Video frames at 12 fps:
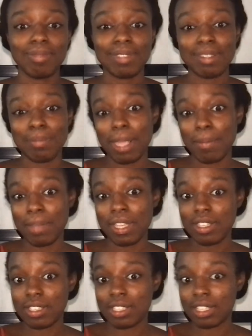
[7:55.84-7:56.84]

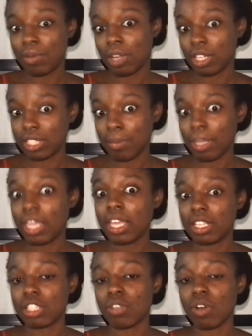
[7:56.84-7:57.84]
a tummy ache and
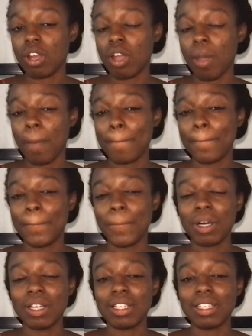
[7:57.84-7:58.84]
so on,
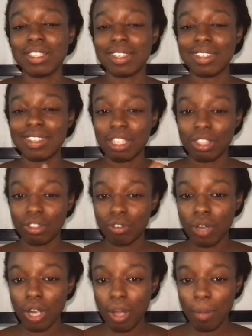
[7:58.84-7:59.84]
but the
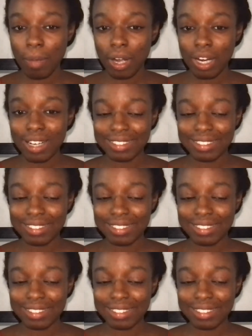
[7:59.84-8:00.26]
throwing up part,